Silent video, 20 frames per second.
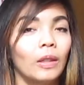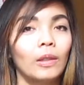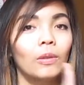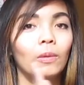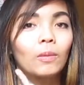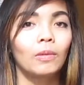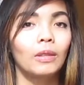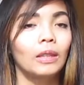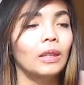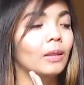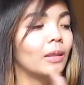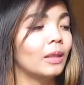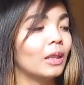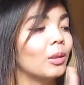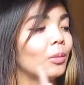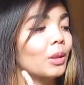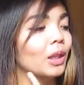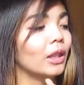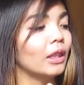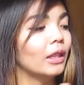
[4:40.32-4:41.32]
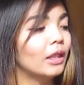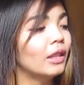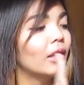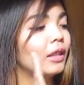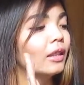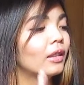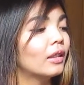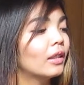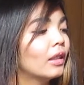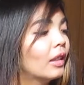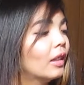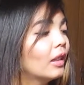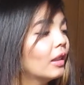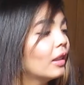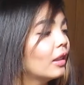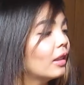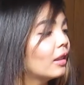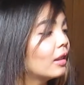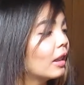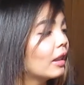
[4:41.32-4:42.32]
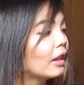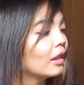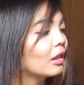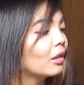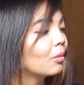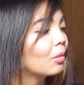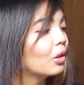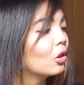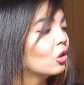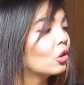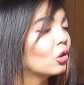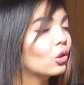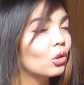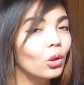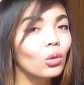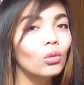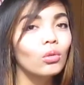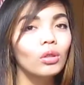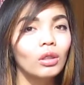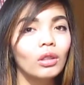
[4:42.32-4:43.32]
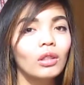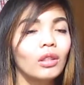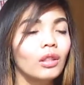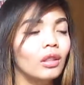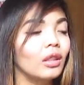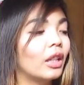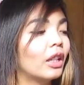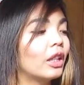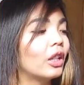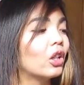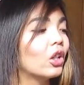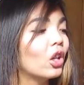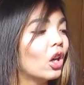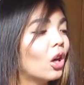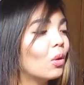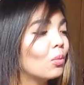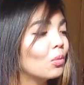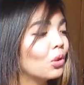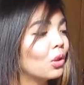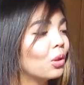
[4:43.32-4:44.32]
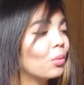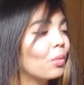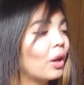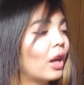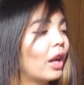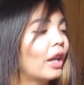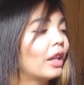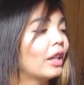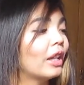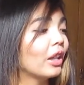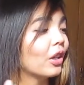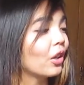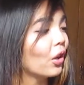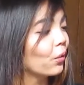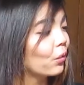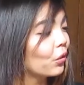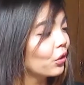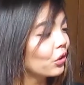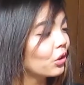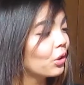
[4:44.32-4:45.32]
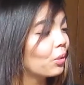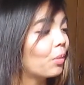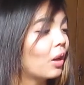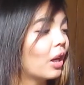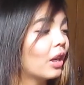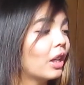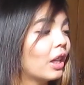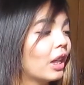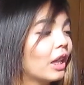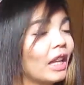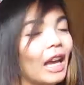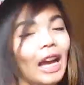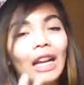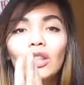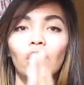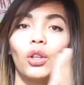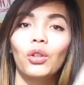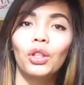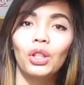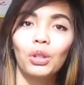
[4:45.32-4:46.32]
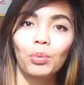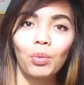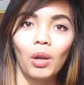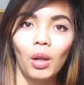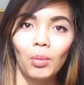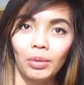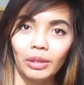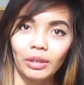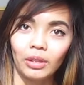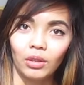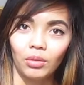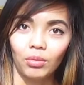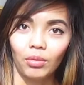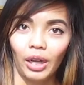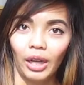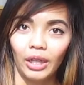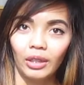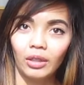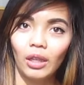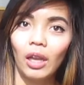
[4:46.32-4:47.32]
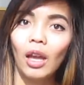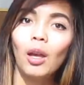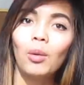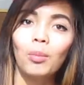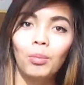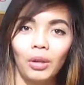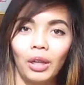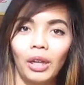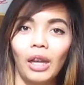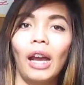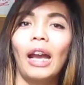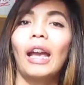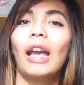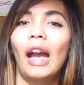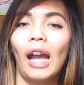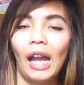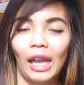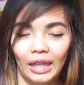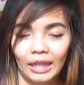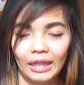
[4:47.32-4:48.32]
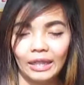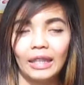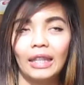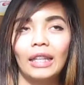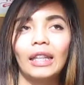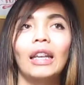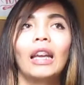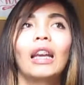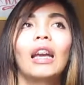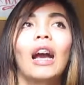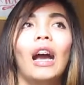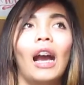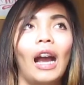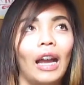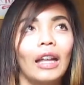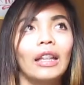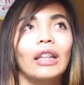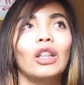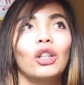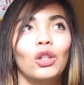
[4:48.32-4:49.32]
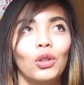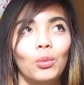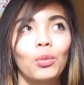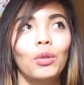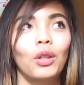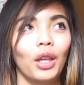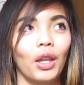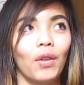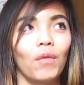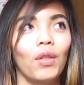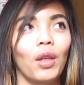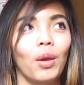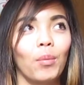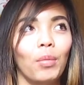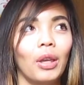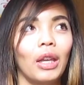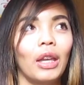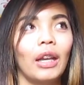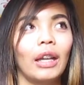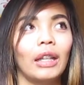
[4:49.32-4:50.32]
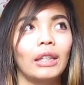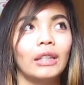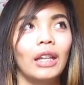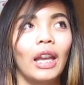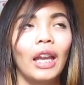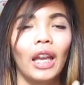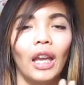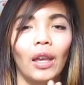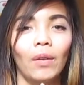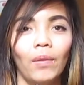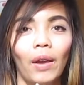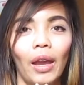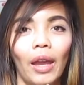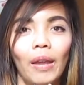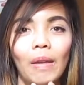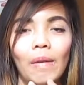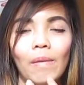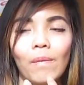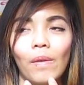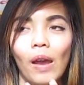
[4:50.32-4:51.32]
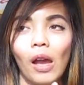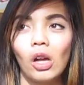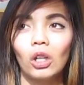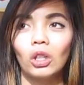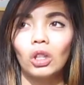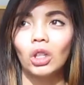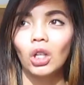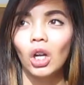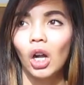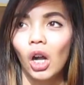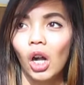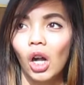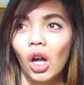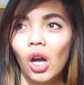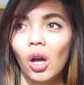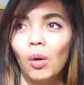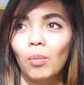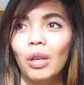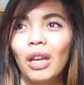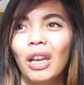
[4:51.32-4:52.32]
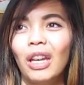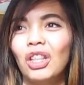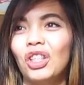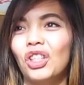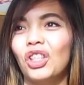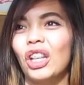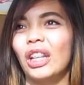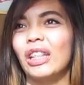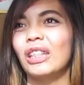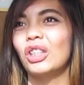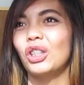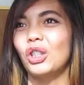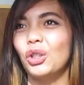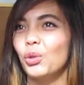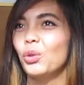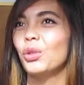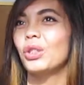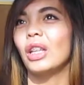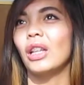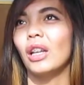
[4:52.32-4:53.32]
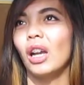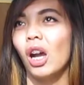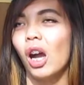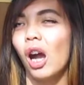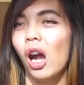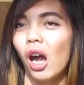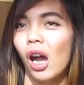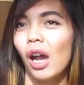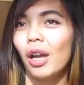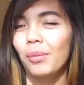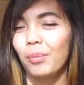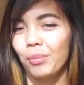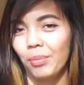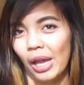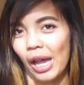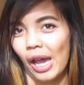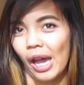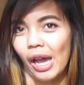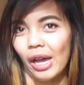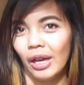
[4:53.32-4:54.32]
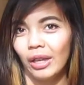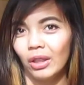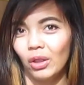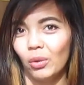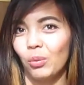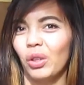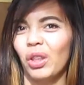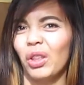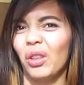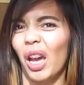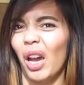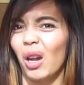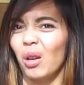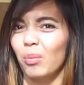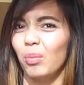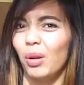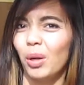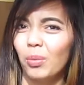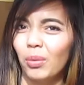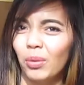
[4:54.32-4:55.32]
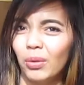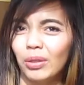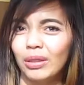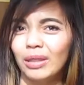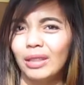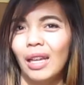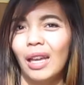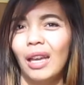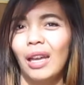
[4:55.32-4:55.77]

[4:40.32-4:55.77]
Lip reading: really like about this is that it smells so good, and it calms your mind and comforts your body. It has all these promises, right? But I highly, highly do believe them, because if I felt calm just using a hot bath without bubbles,